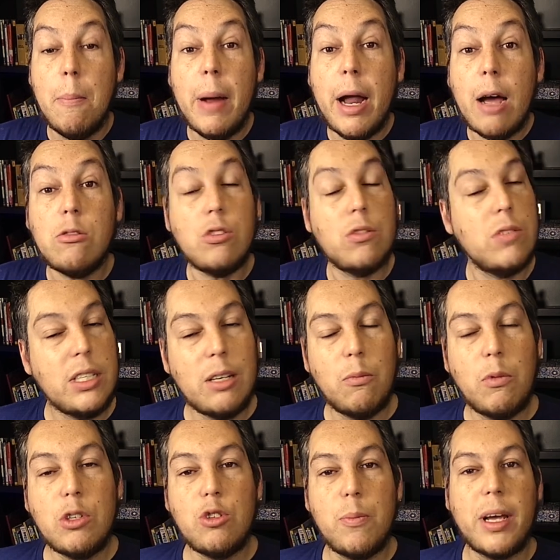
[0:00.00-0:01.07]
But I also
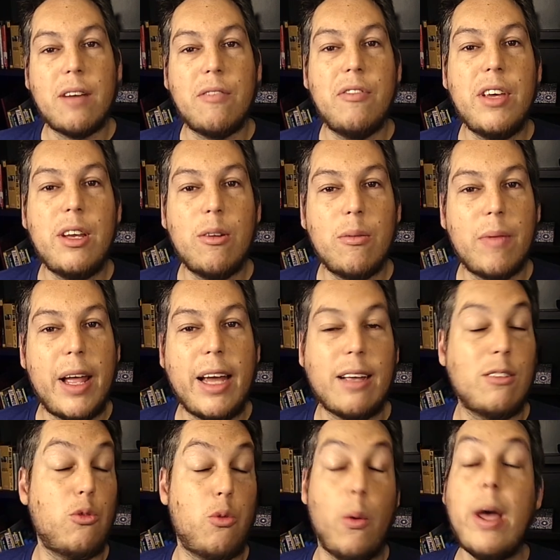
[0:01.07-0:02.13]
didn't want to make a video
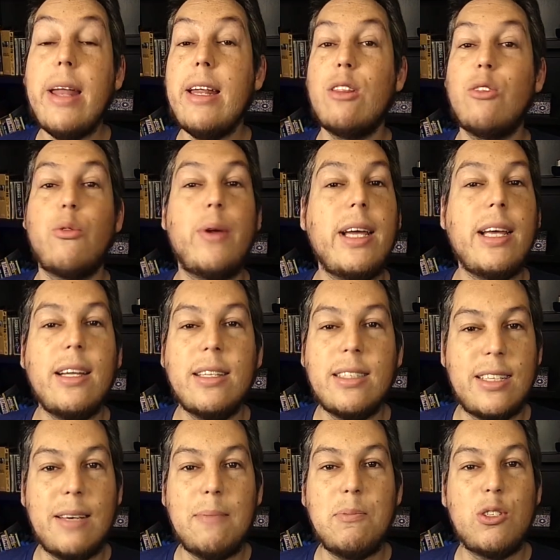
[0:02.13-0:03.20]
like 23
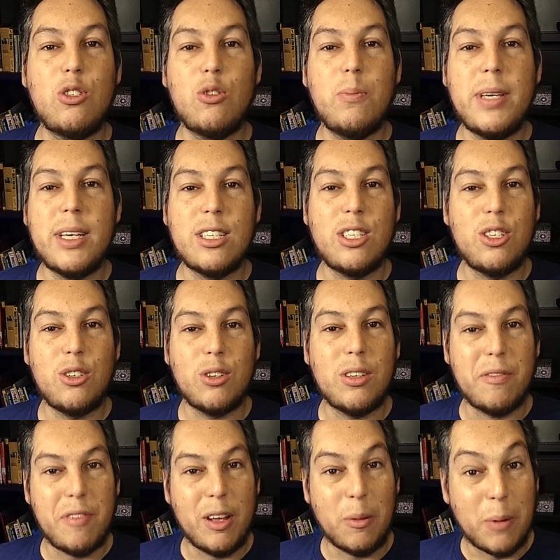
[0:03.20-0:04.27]
tips to be a
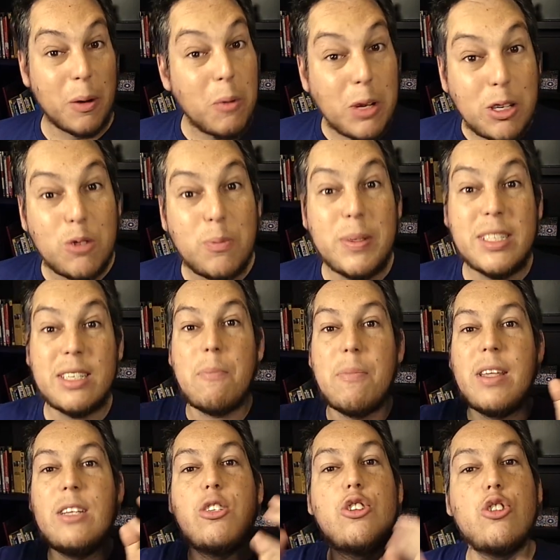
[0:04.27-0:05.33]
senior developer. I wanted to be
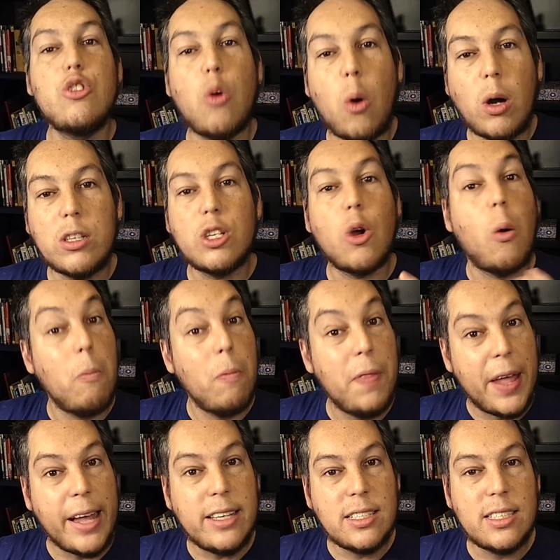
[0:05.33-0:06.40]
something short,
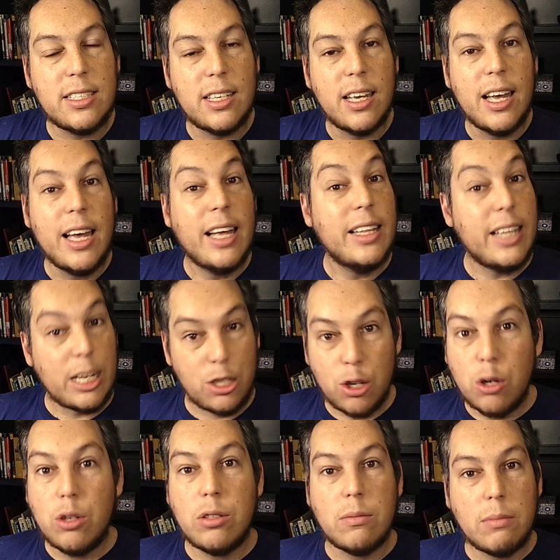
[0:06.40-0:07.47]
condensed,
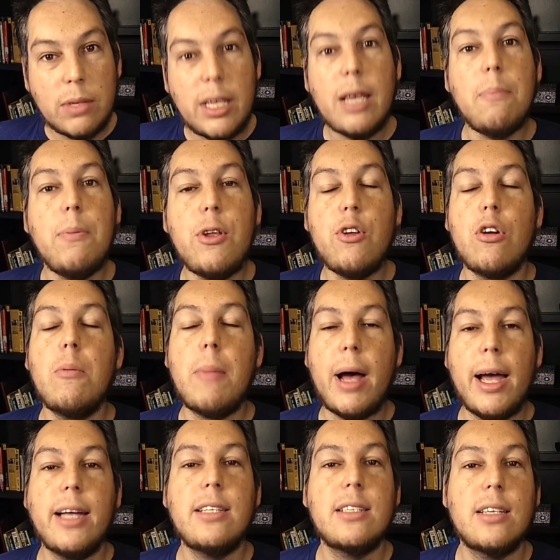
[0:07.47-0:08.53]
that you could keep in your
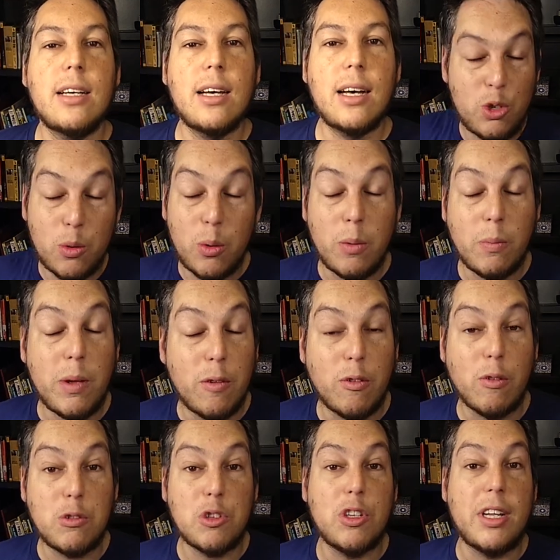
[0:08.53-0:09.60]
mind to
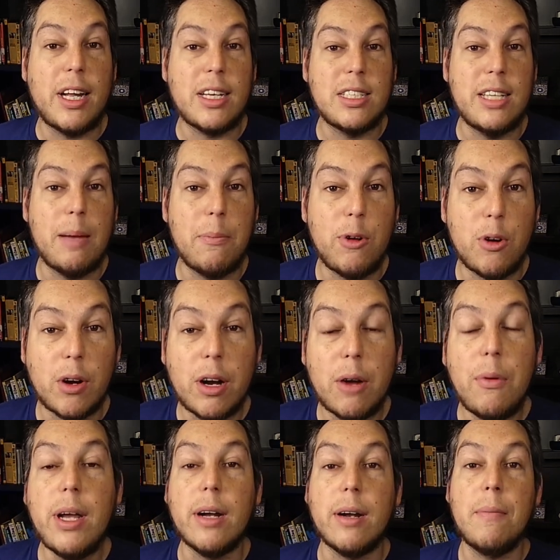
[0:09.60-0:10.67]
evolve to the next step in your
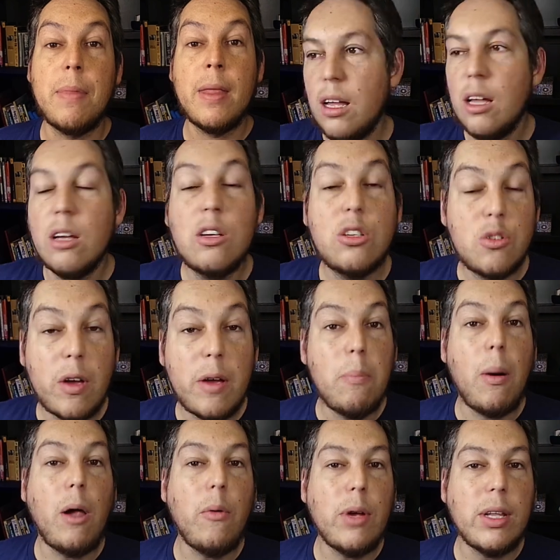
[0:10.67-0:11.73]
career. So I
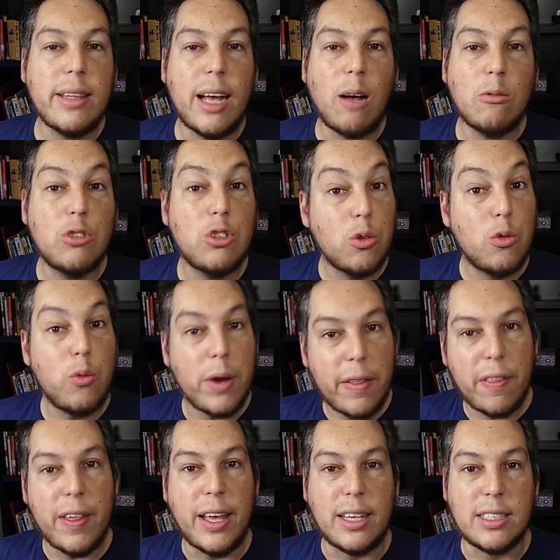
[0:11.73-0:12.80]
boil it down to
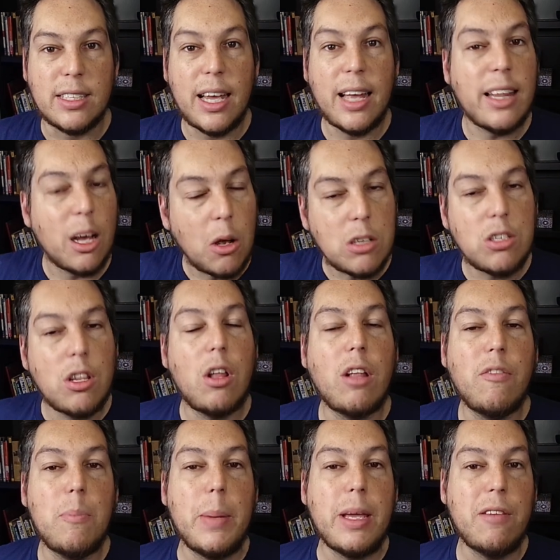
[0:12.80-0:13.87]
three things, at the cost of
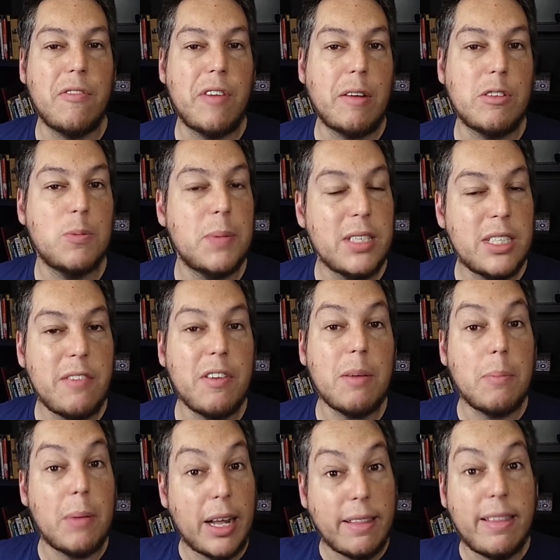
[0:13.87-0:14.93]
not being very
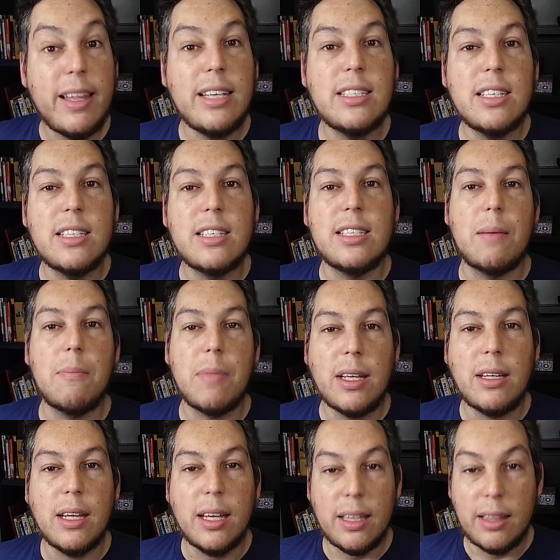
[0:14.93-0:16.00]
specific, but at least it's
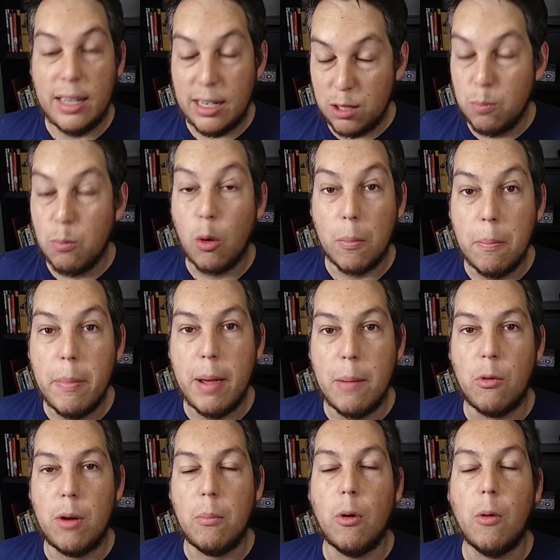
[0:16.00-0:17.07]
something that is more
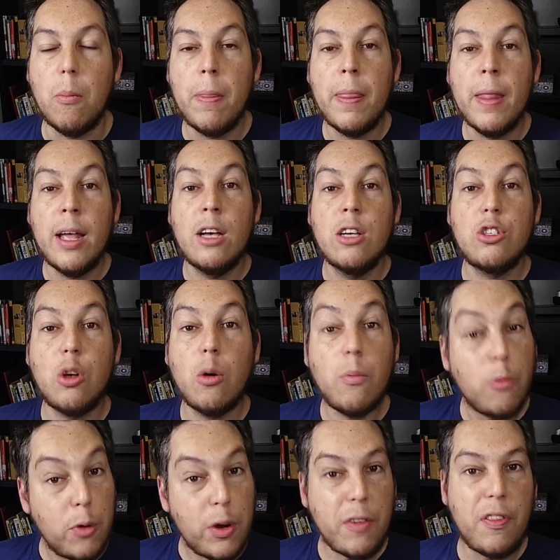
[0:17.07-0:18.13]
memorable.
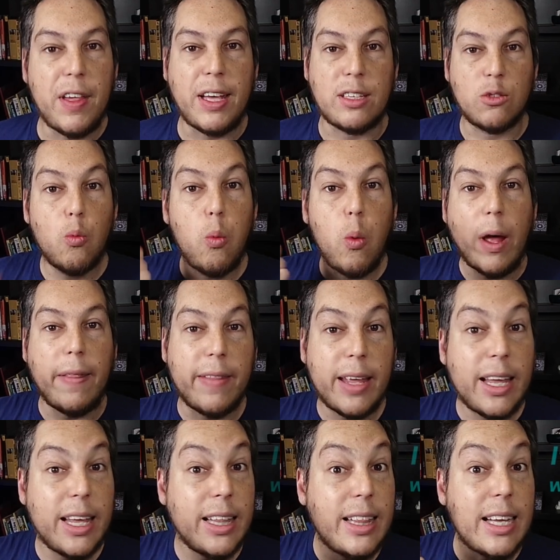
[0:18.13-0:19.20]
So three things.
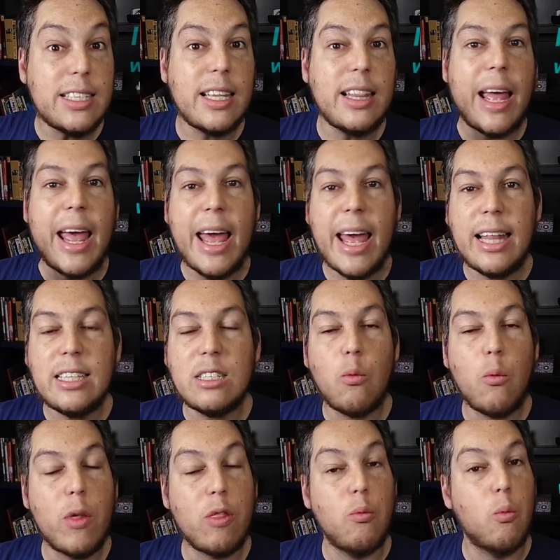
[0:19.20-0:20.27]
One, it doesn't
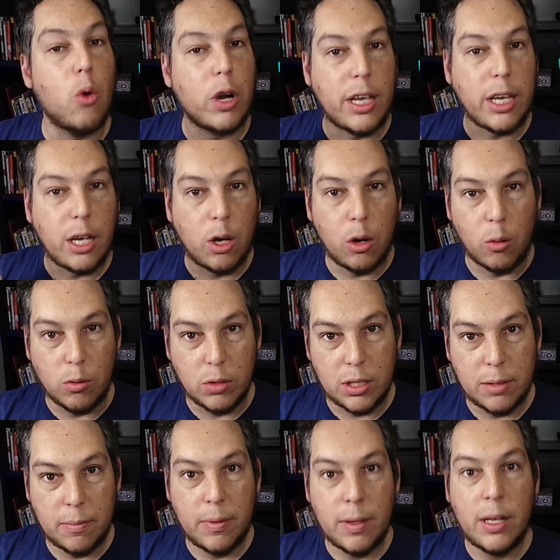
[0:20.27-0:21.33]
end with working
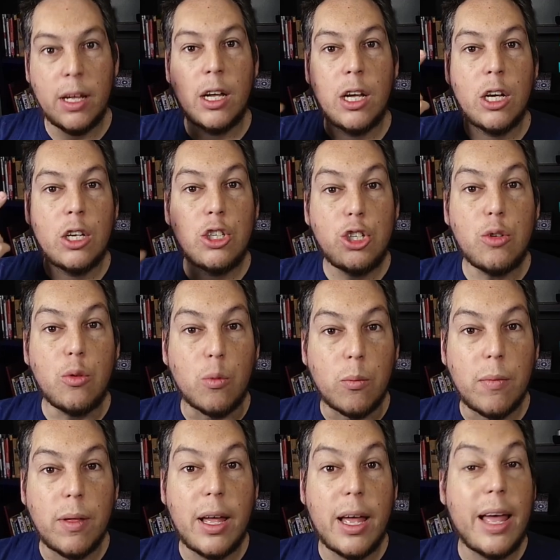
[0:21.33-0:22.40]
code.
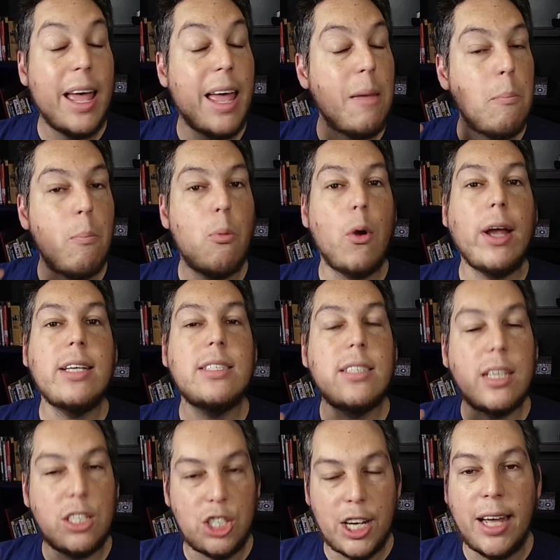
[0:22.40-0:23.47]
Two,
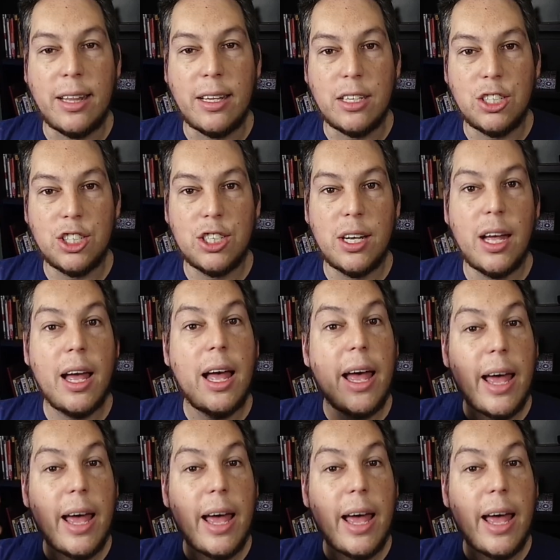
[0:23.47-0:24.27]
embrace the challenge.